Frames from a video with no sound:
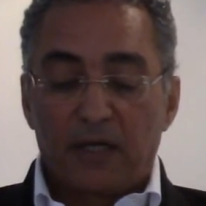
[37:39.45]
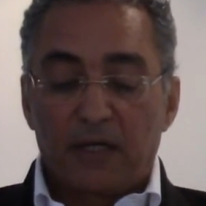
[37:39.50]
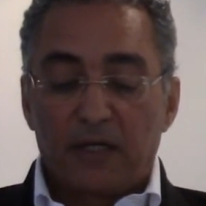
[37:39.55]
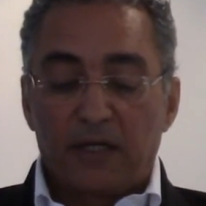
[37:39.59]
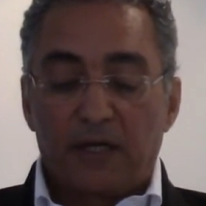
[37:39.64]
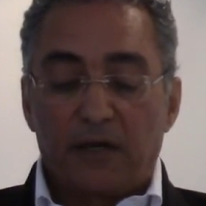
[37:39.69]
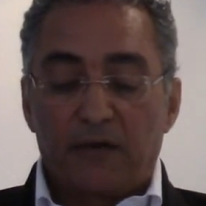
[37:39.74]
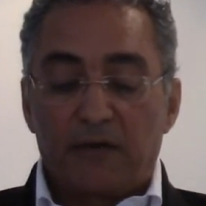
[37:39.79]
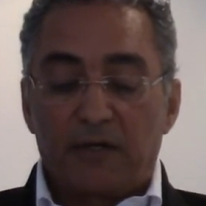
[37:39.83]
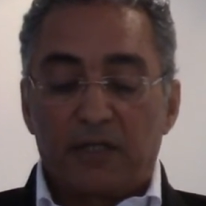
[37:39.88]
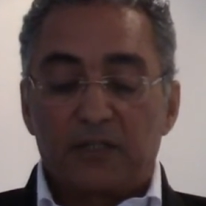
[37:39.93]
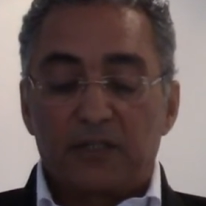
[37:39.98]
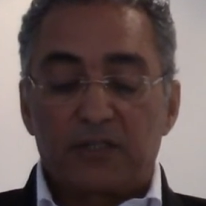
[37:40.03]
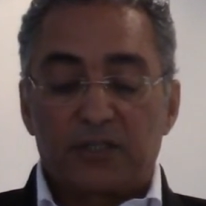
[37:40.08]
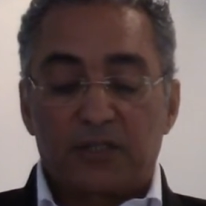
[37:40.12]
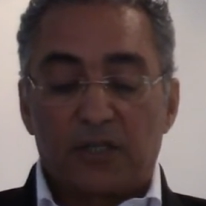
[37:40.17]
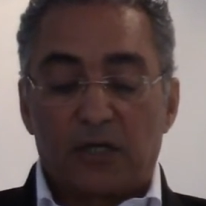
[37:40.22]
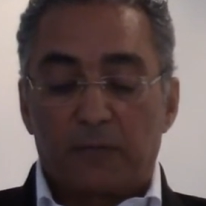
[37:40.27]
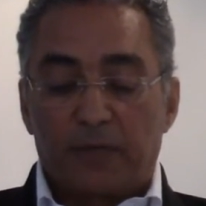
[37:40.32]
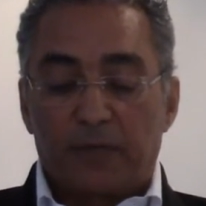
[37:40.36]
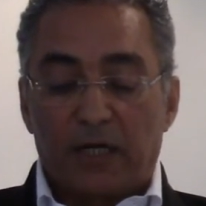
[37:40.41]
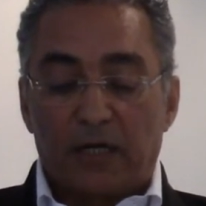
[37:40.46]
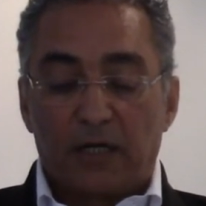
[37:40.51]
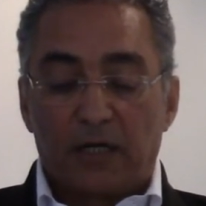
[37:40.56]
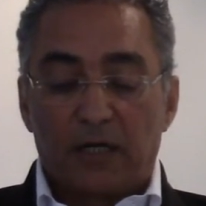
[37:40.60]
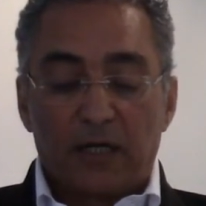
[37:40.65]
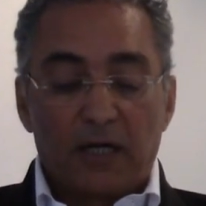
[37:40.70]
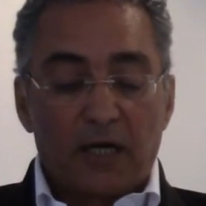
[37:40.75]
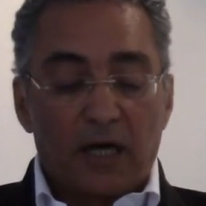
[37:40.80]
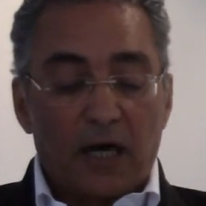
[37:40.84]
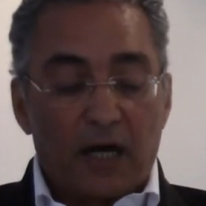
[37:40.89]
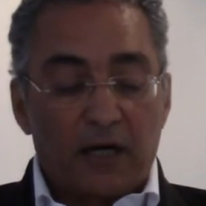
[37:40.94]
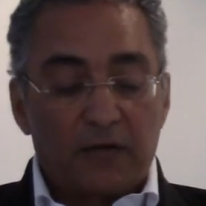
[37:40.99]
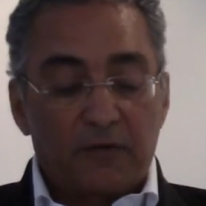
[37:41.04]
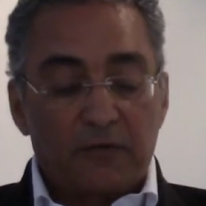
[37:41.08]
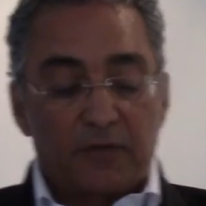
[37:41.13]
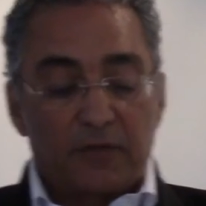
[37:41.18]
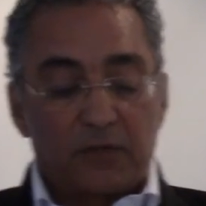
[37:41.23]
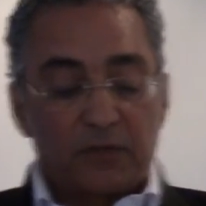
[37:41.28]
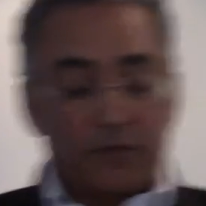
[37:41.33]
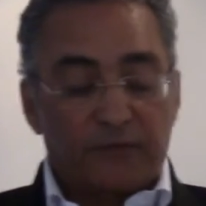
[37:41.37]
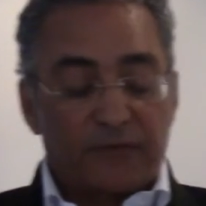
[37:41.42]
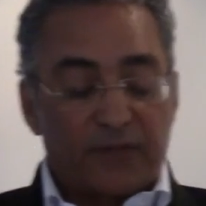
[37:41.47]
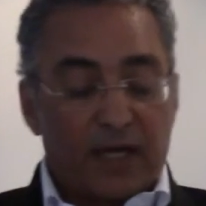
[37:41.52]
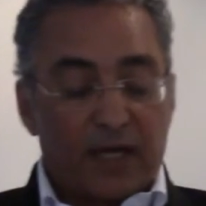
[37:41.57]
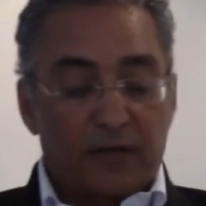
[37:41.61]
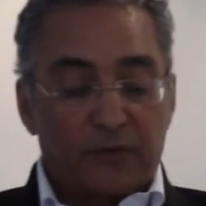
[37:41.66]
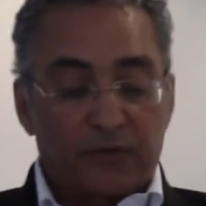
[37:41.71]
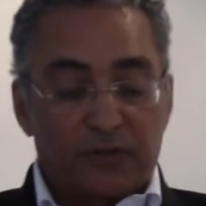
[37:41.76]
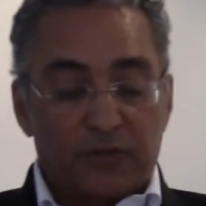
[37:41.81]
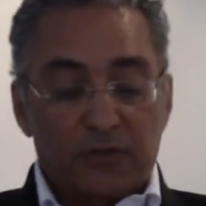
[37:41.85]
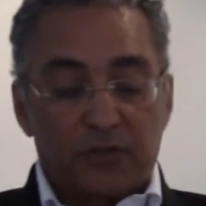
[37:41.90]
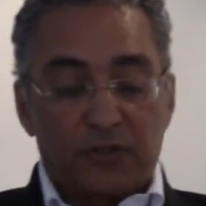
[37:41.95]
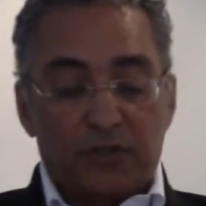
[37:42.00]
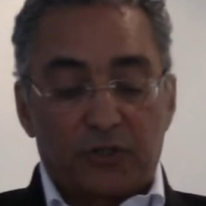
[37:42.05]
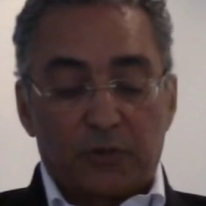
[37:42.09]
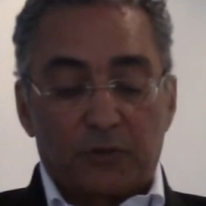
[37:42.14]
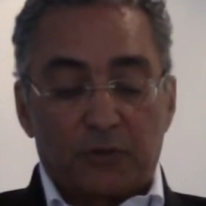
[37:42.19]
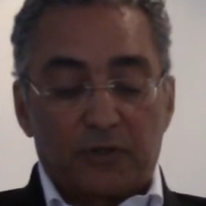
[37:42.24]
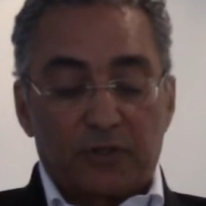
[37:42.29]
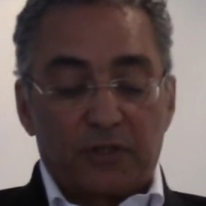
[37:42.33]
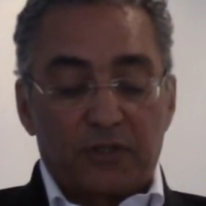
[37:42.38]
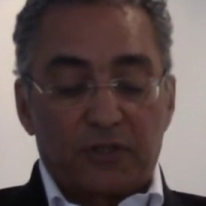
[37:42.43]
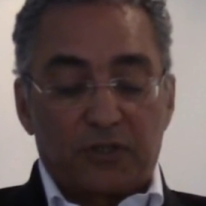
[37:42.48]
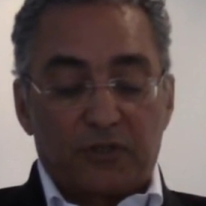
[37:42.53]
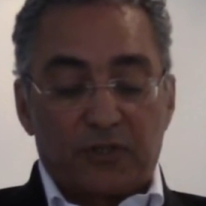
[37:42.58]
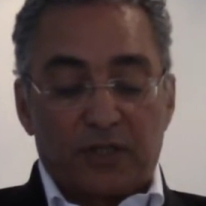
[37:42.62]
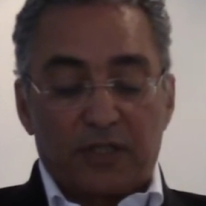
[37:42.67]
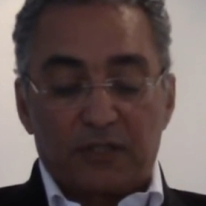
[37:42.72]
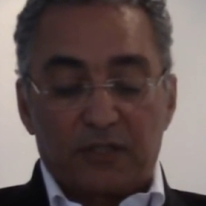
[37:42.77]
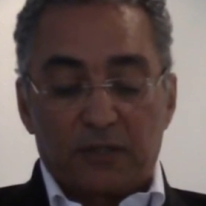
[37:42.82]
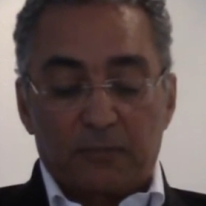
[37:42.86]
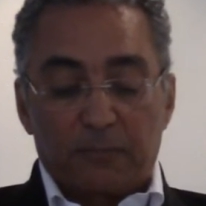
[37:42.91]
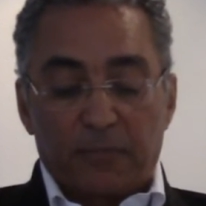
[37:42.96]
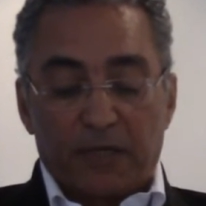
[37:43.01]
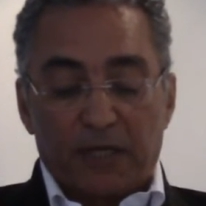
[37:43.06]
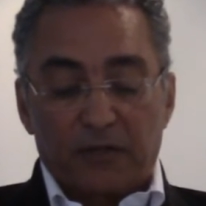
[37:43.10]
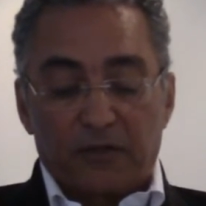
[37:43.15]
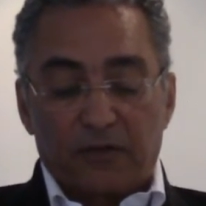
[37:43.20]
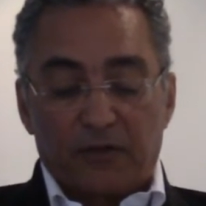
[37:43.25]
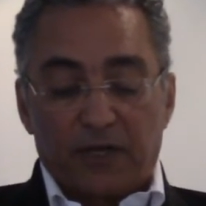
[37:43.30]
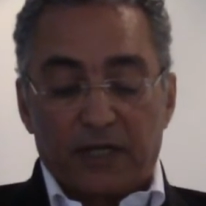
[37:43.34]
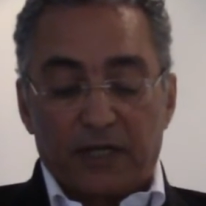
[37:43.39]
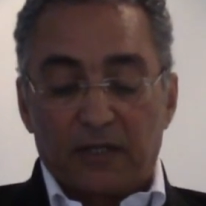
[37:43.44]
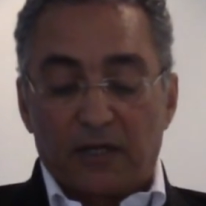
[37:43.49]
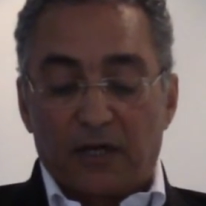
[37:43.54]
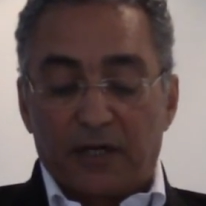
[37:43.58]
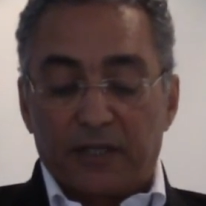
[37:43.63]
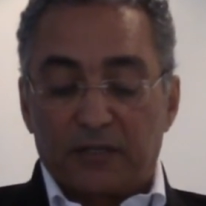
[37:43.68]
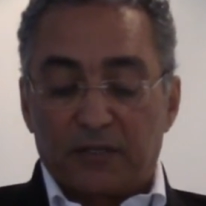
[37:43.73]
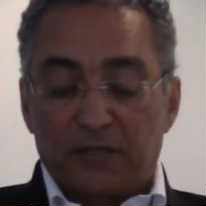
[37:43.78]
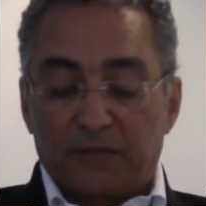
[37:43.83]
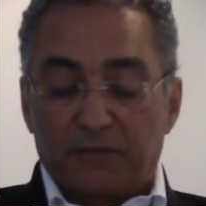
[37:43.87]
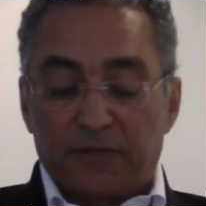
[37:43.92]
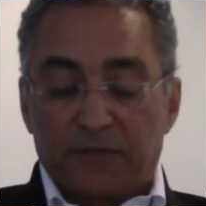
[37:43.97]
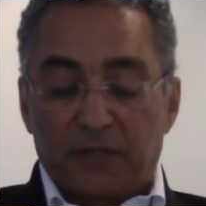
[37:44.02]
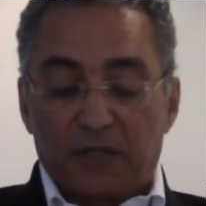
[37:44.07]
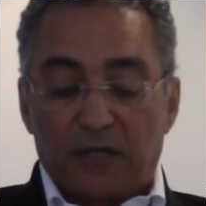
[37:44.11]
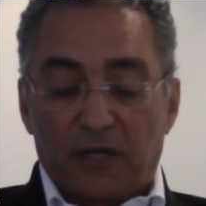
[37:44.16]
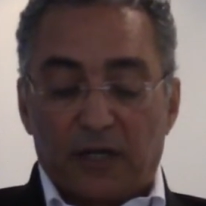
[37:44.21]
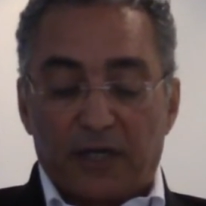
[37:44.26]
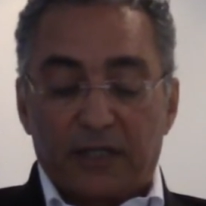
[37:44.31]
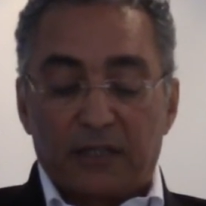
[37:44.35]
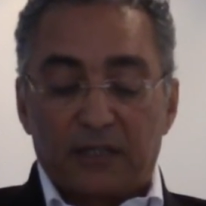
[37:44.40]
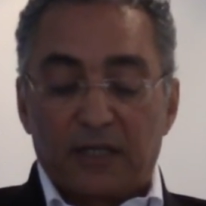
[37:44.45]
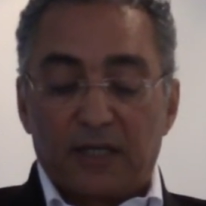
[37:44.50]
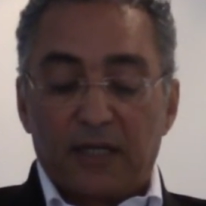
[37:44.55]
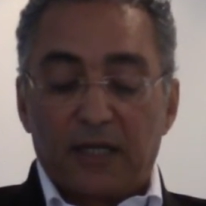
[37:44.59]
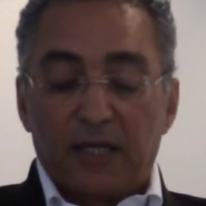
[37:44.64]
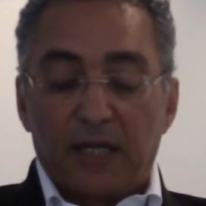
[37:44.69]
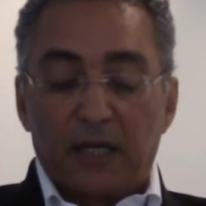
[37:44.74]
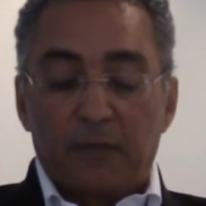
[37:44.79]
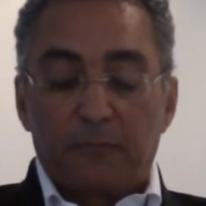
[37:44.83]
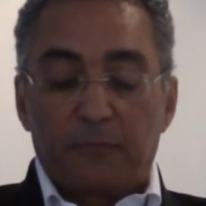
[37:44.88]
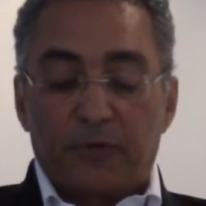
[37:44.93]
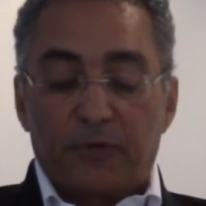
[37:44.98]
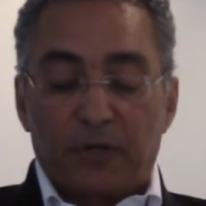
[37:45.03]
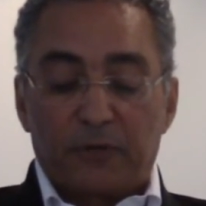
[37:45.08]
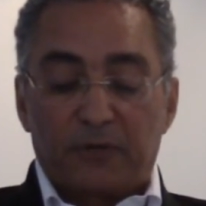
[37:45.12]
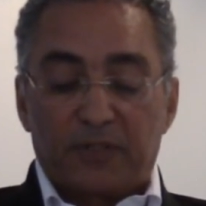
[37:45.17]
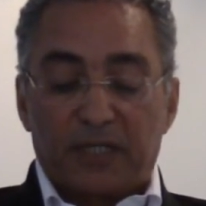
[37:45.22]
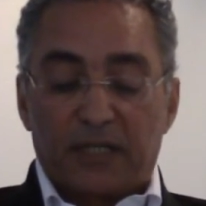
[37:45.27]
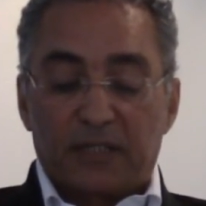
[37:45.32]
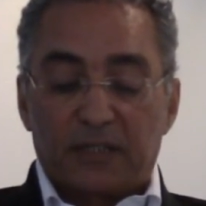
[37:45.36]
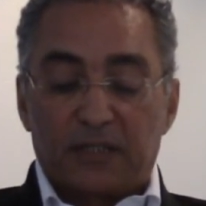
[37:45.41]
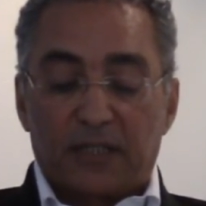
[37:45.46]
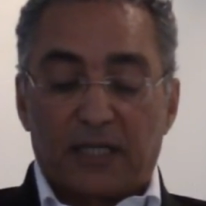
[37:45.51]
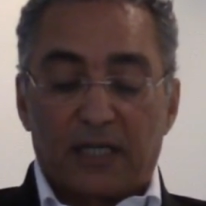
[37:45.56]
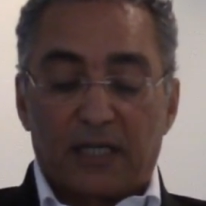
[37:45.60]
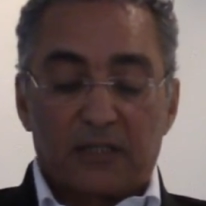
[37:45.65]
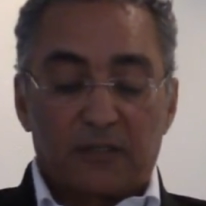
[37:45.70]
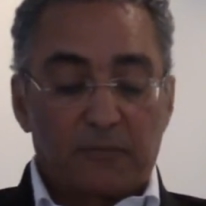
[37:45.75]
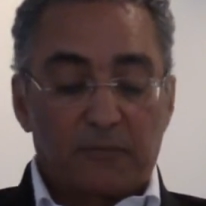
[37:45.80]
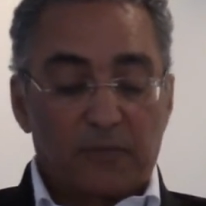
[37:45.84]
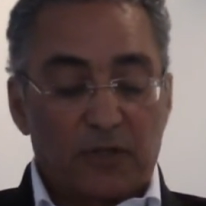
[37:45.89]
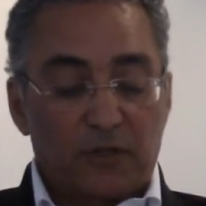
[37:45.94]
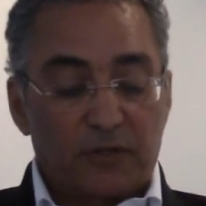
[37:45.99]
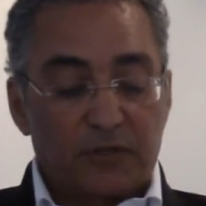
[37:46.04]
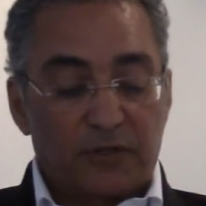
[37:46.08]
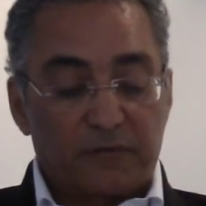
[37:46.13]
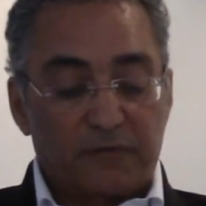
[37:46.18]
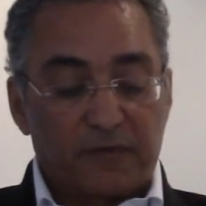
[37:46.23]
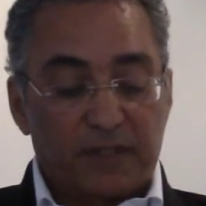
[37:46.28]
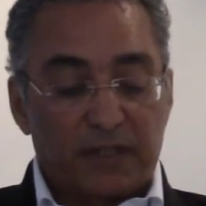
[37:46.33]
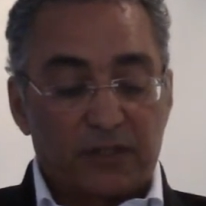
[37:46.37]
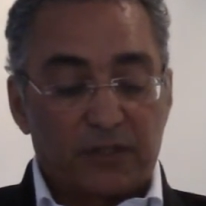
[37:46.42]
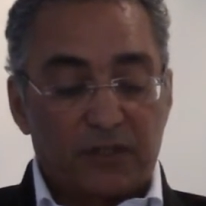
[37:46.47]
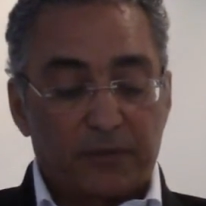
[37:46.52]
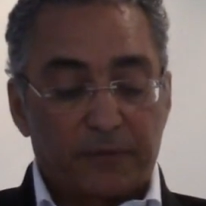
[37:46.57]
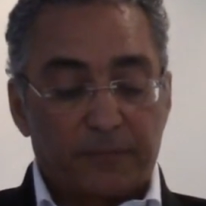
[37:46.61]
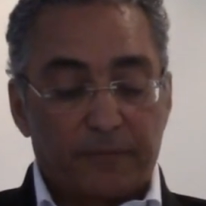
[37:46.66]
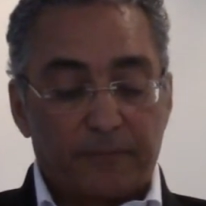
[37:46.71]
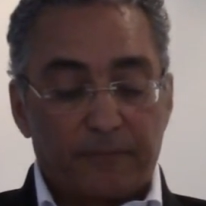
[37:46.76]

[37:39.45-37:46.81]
Here in Serbia, hundreds of thousands took to the streets in Belgrade night after night in protest against Milosevic.